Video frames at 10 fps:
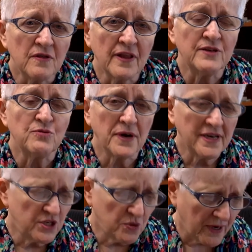In
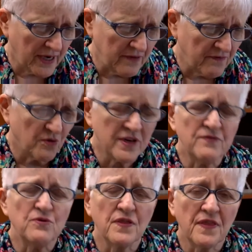2020,
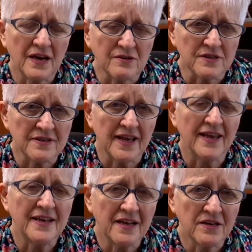
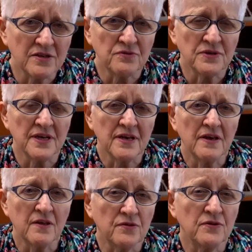
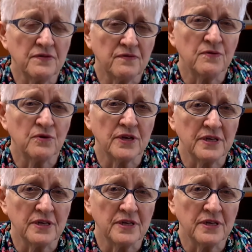44,834